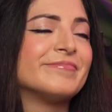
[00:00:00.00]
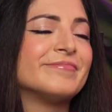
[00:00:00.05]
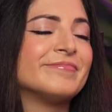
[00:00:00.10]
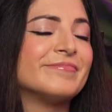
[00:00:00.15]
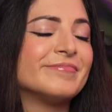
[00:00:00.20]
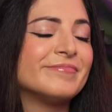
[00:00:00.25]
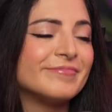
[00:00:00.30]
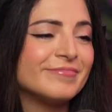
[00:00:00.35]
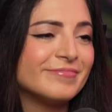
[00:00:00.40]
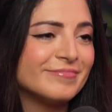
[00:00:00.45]

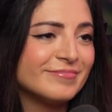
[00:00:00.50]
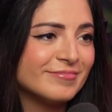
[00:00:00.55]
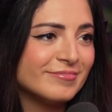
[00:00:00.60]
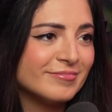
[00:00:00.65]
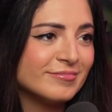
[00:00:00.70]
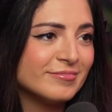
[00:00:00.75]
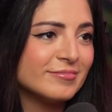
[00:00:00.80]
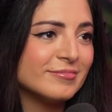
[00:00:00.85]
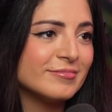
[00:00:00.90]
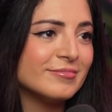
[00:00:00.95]

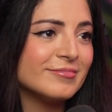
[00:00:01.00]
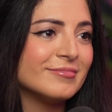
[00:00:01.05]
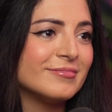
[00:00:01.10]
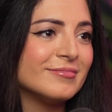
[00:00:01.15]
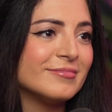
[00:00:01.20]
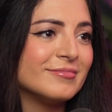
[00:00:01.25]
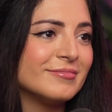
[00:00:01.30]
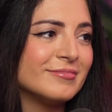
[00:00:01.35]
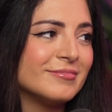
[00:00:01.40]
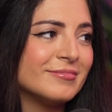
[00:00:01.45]

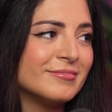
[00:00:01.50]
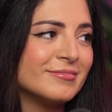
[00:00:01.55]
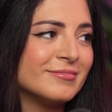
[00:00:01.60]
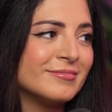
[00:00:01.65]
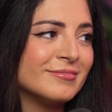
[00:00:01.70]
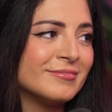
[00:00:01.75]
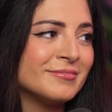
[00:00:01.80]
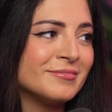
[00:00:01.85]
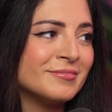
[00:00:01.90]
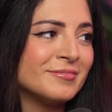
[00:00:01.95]

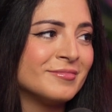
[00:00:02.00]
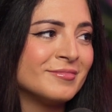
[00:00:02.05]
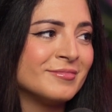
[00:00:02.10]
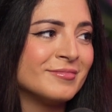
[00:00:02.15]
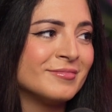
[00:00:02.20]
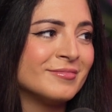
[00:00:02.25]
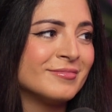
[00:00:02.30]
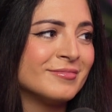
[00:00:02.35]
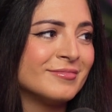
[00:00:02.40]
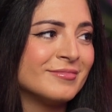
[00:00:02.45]

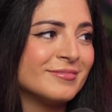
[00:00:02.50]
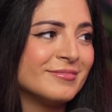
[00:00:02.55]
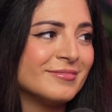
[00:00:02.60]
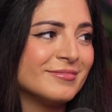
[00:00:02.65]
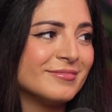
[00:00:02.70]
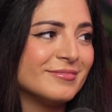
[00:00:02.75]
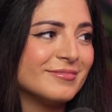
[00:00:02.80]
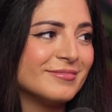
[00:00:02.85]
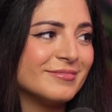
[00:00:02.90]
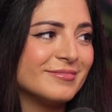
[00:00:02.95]

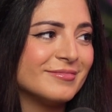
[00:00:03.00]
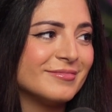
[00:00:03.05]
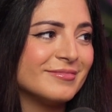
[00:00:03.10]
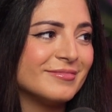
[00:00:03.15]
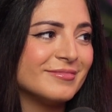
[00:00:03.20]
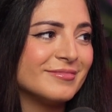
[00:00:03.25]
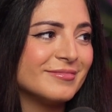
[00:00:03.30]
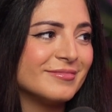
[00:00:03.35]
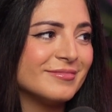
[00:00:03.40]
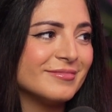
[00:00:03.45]
No words are spoken by the person on screen.